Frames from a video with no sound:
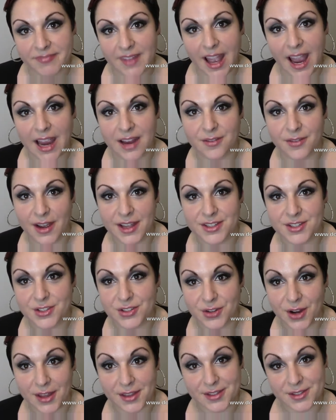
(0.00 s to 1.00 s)
I advise you
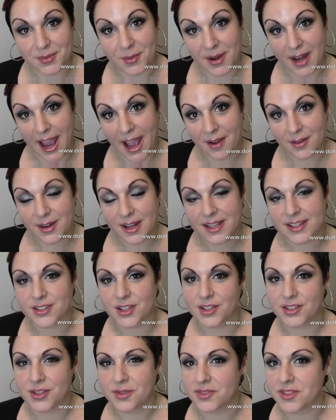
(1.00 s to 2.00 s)
try this one out. It's
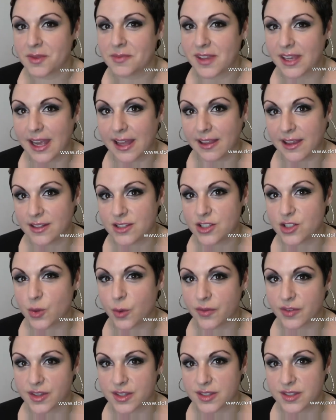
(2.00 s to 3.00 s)
also something I like to do
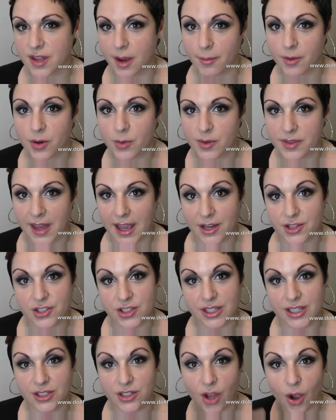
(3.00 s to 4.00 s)
over the summer with
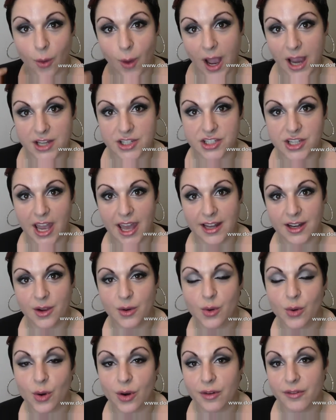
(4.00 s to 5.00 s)
actually no
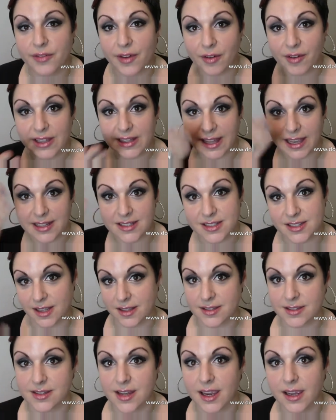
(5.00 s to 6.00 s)
eyeshadow or a very light
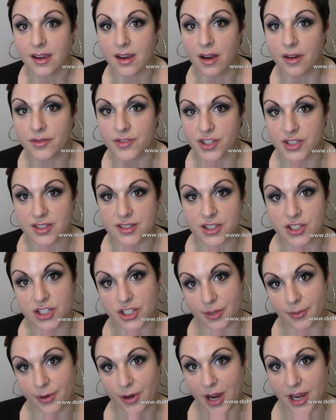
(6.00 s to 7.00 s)
dusting of just a
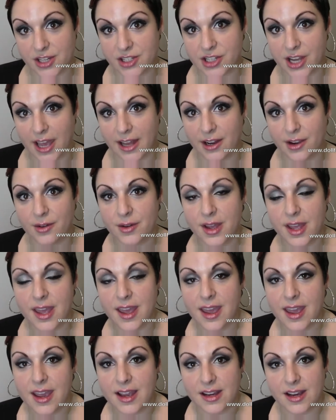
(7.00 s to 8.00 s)
shimmer eyeshadow,
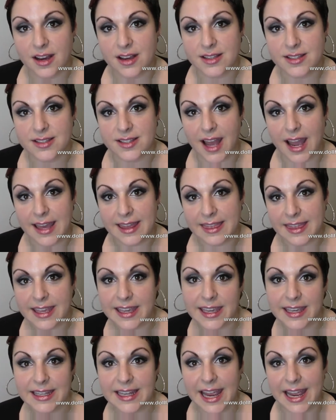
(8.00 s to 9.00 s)
because I
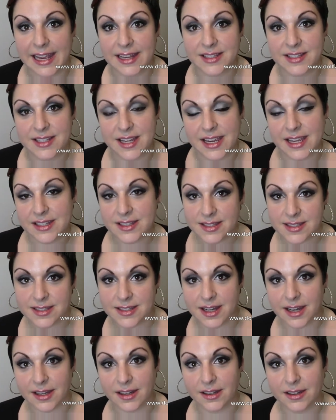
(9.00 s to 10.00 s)
think it adds
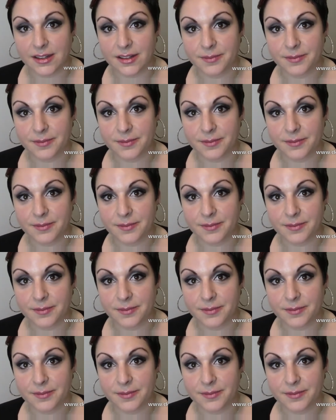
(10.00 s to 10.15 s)
instant